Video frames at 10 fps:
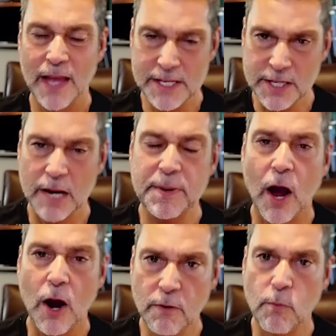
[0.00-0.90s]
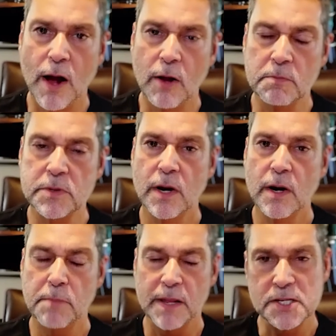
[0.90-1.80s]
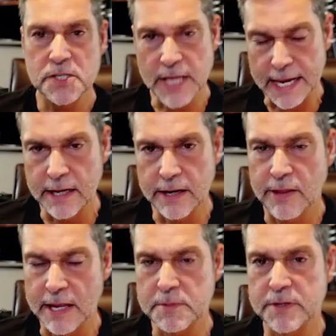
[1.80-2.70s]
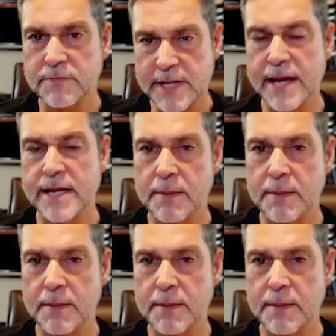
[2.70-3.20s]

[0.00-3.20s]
it's going to be overwhelmed by the secular themes of debt,